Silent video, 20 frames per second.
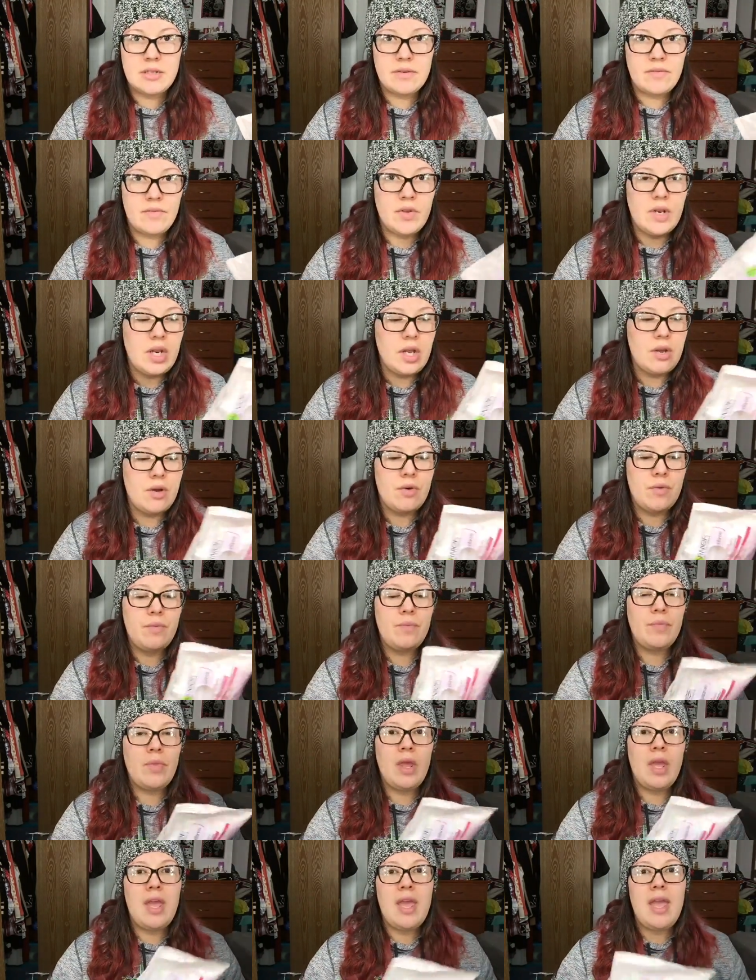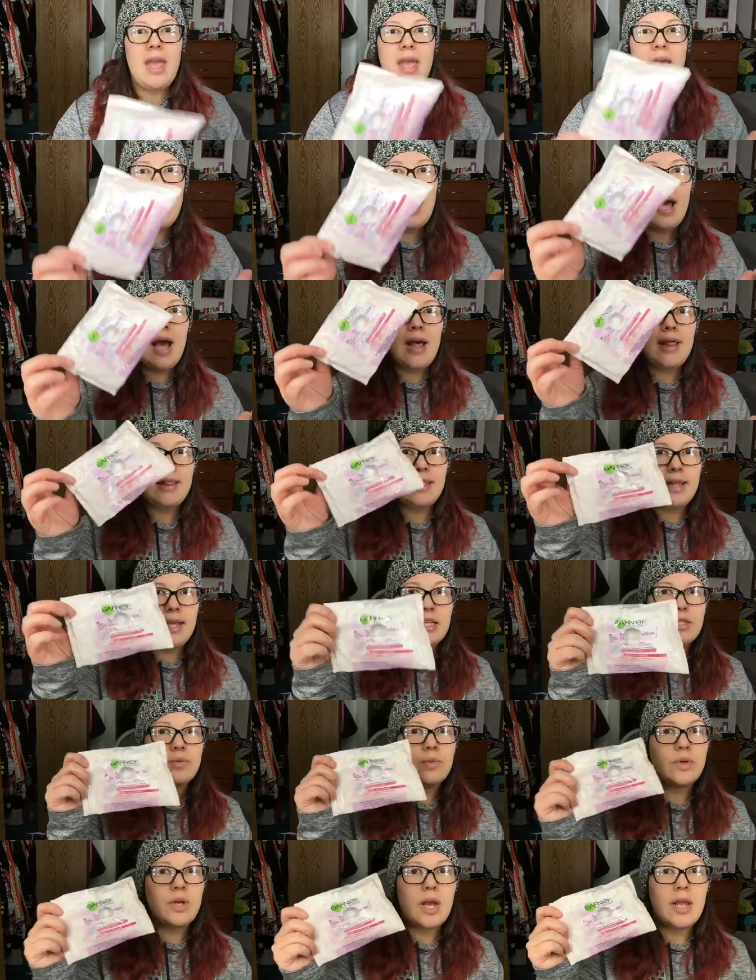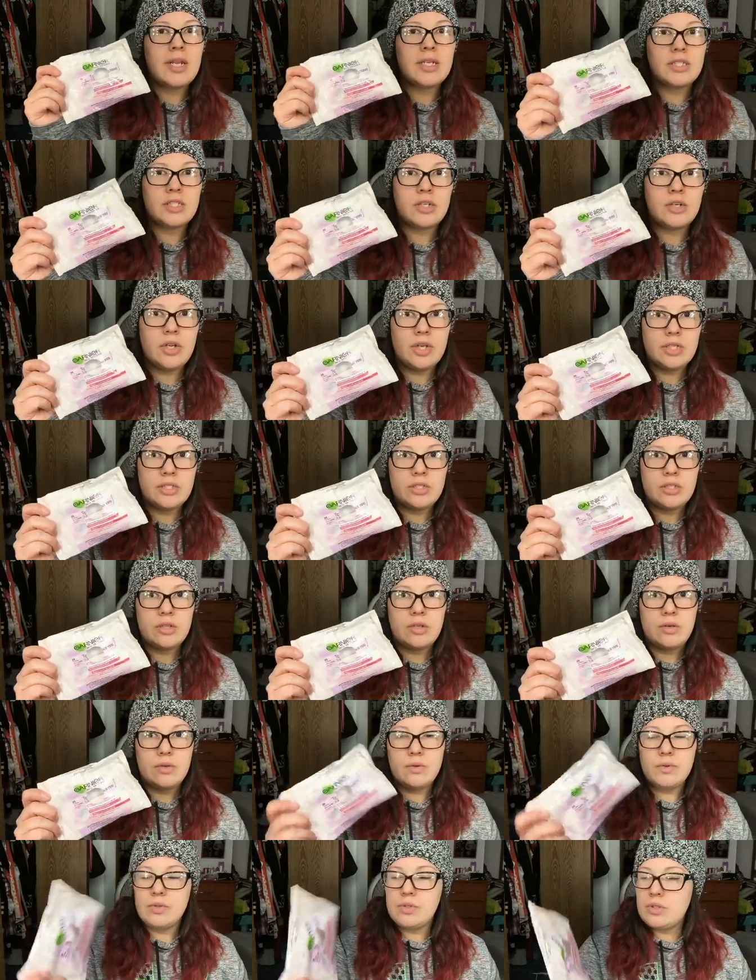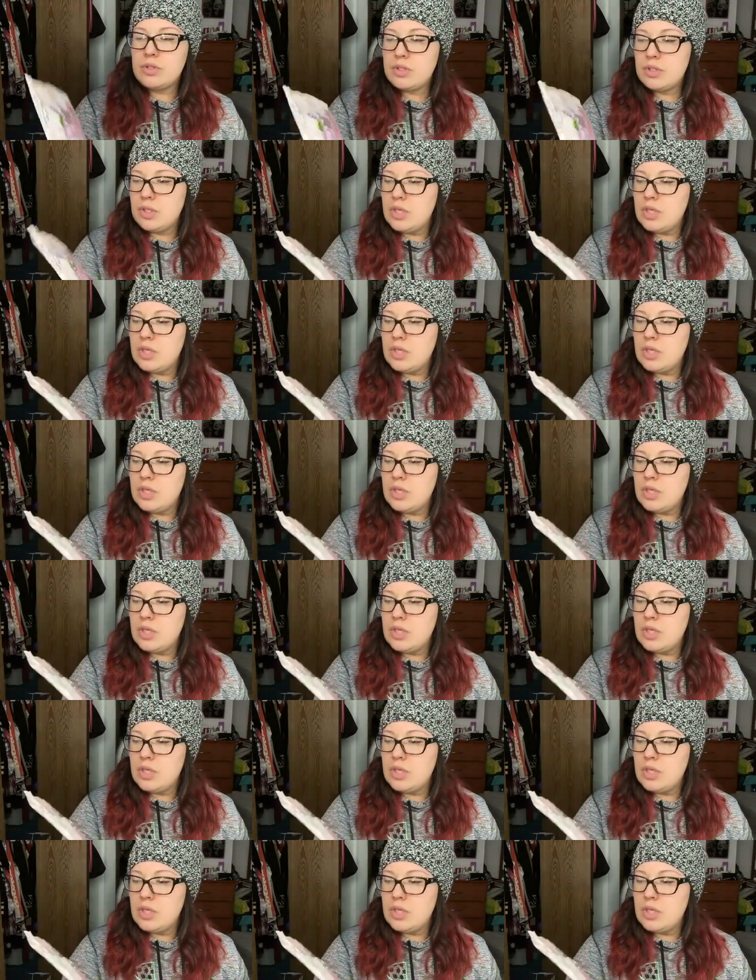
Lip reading: video. These were not as good as those.